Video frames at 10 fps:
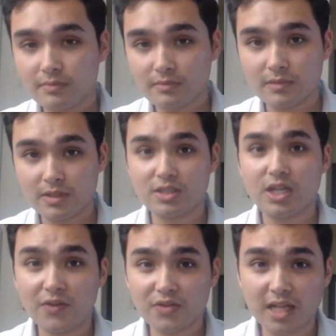It's a
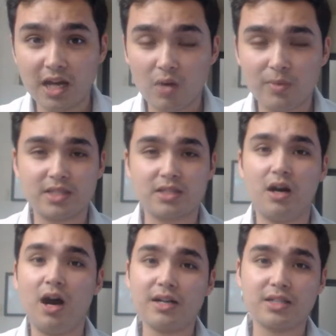tough sell, but it's an
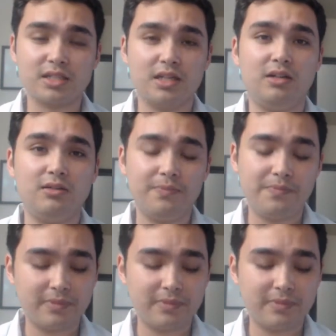honest sell.